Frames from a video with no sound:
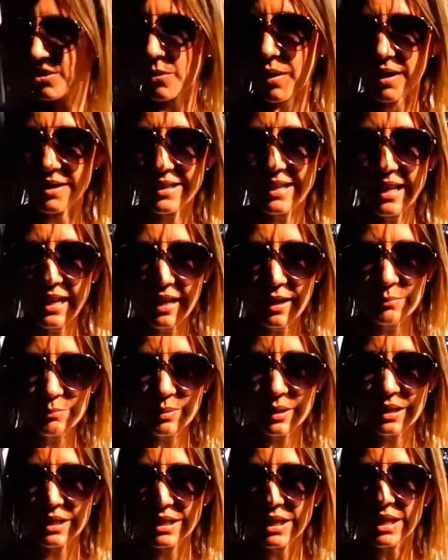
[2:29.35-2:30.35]
to our
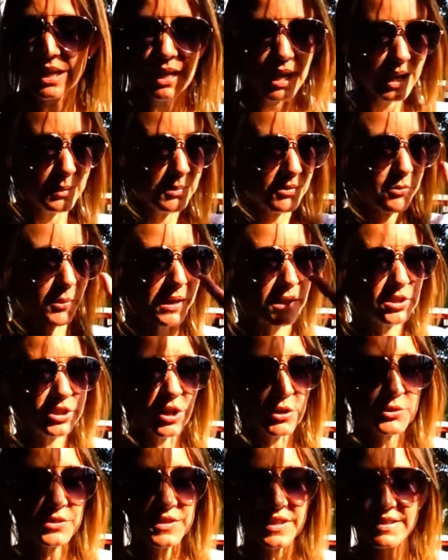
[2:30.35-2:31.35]
camper. If we
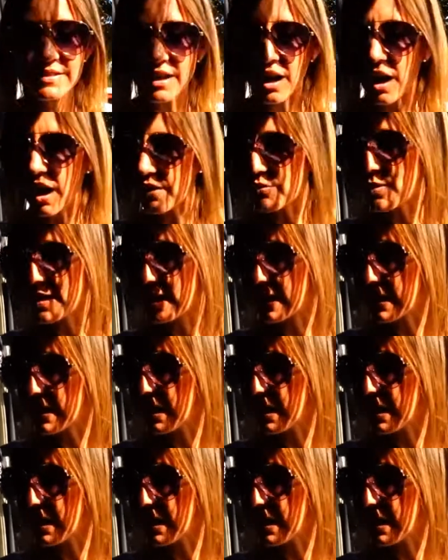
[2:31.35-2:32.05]
close these off, we can